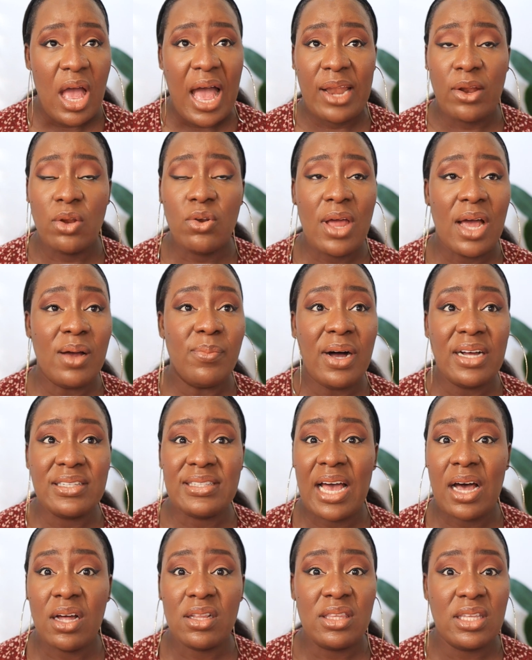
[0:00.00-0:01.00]
I don't know
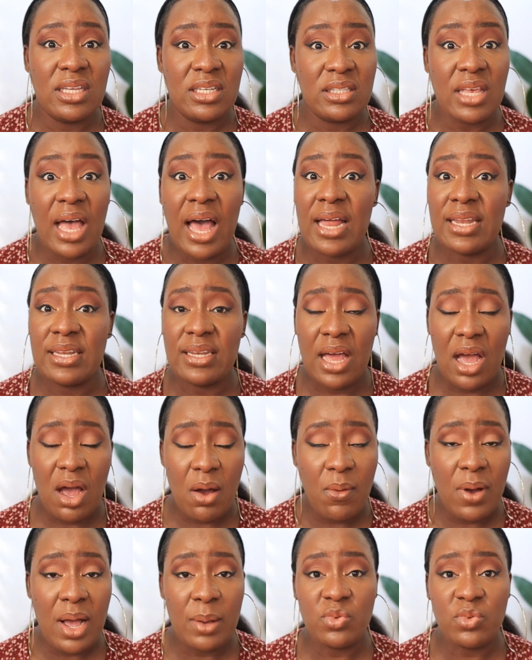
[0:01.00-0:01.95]
about how things are now.